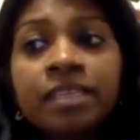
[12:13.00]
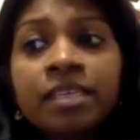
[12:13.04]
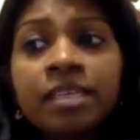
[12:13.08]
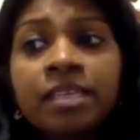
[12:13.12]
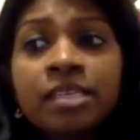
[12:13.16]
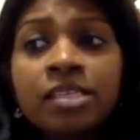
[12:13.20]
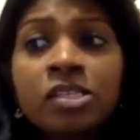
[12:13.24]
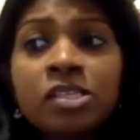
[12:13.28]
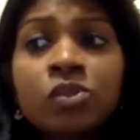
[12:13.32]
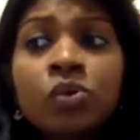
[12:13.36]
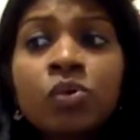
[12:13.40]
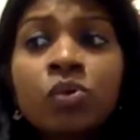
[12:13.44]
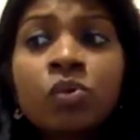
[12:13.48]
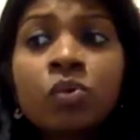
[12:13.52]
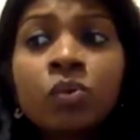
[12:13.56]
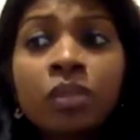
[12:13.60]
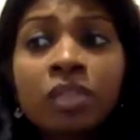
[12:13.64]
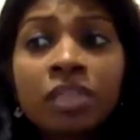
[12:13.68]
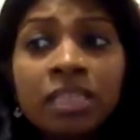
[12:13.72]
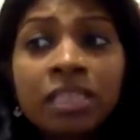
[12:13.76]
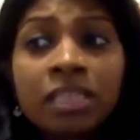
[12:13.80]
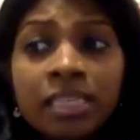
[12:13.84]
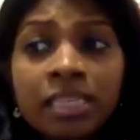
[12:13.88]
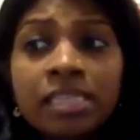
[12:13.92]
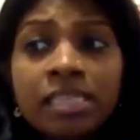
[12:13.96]
So
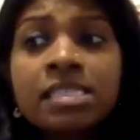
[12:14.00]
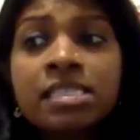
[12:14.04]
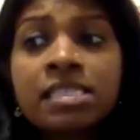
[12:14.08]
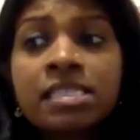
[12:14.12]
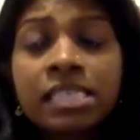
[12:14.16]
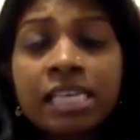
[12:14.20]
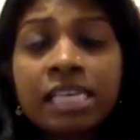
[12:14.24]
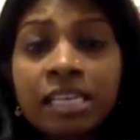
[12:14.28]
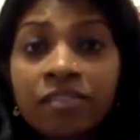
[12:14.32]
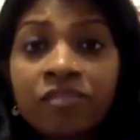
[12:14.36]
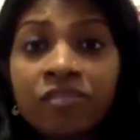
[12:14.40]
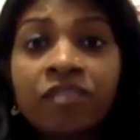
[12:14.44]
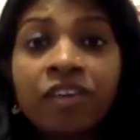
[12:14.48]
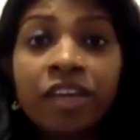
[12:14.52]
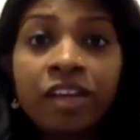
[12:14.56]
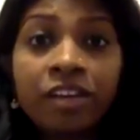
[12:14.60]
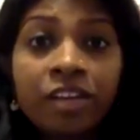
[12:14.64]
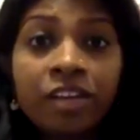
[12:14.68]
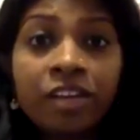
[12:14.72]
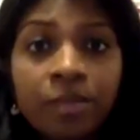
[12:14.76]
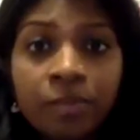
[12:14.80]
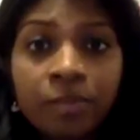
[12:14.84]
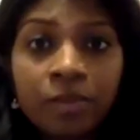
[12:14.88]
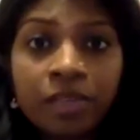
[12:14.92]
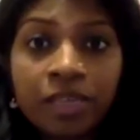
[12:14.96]
this
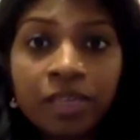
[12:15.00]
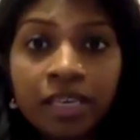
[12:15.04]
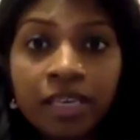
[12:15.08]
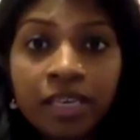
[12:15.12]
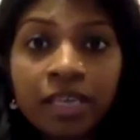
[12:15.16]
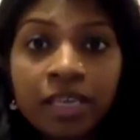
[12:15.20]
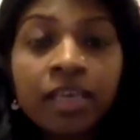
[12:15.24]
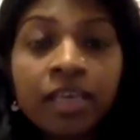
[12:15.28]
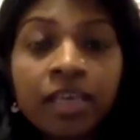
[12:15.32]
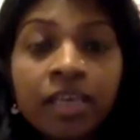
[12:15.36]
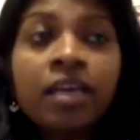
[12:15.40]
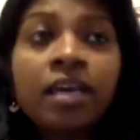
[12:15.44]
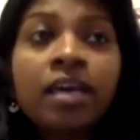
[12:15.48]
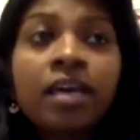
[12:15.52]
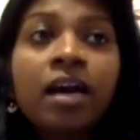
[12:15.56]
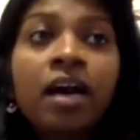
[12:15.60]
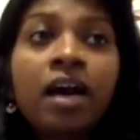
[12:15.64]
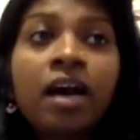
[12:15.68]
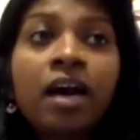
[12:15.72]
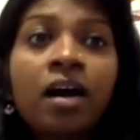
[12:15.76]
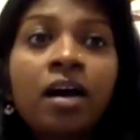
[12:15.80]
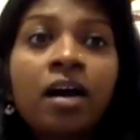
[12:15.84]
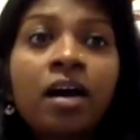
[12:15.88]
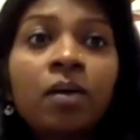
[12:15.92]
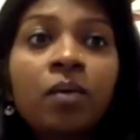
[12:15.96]
invariably
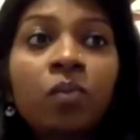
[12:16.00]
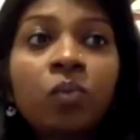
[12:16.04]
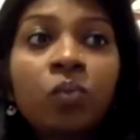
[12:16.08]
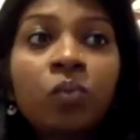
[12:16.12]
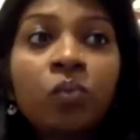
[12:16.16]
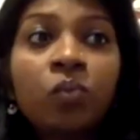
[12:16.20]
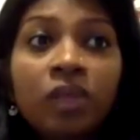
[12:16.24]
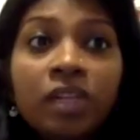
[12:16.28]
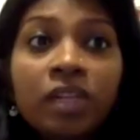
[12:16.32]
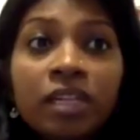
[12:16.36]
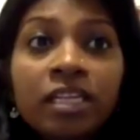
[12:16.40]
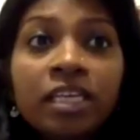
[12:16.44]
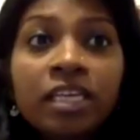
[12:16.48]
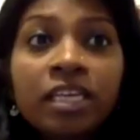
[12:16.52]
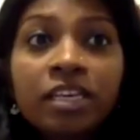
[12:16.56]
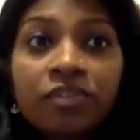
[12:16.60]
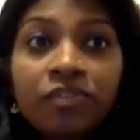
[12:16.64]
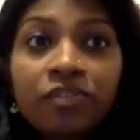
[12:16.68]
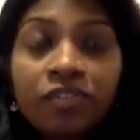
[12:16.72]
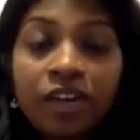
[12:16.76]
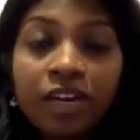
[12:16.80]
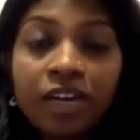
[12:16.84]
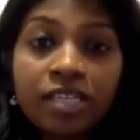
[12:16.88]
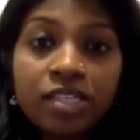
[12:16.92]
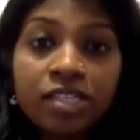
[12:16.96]
will
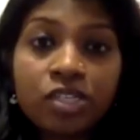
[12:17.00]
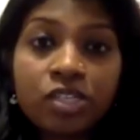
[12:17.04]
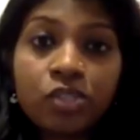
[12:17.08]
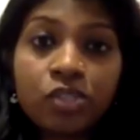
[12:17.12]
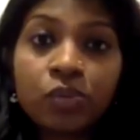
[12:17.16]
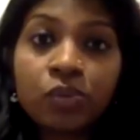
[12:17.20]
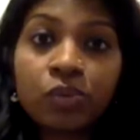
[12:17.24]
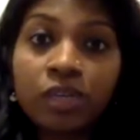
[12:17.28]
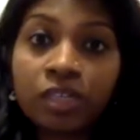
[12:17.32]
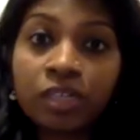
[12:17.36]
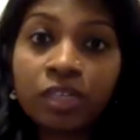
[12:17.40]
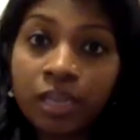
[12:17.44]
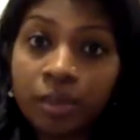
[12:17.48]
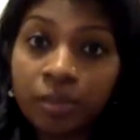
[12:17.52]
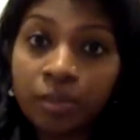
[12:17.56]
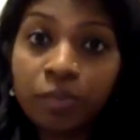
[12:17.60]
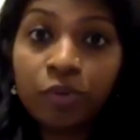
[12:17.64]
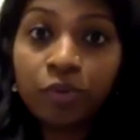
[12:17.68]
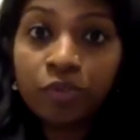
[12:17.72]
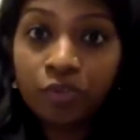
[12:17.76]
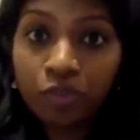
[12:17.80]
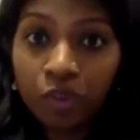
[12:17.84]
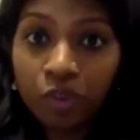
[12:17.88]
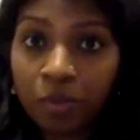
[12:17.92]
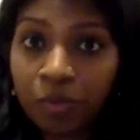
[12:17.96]
give rise to a number
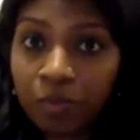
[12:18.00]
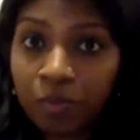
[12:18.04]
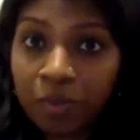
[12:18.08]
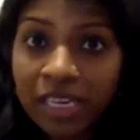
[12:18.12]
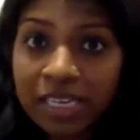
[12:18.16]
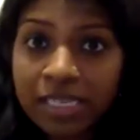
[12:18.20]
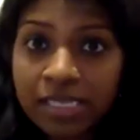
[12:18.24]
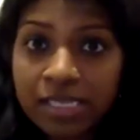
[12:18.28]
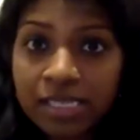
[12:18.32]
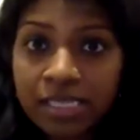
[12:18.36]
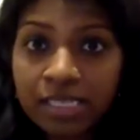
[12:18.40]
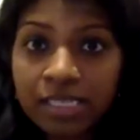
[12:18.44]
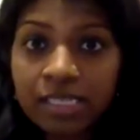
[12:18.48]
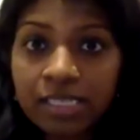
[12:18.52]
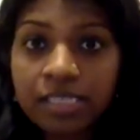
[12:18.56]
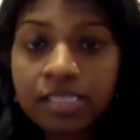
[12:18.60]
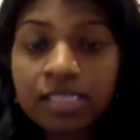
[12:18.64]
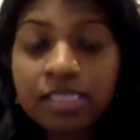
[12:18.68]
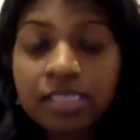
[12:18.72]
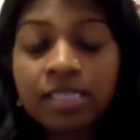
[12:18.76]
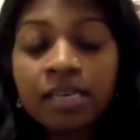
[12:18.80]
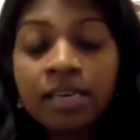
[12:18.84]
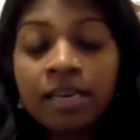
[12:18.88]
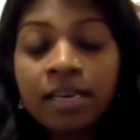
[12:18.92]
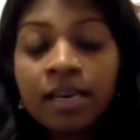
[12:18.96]
of
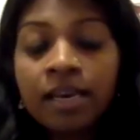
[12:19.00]
complexities.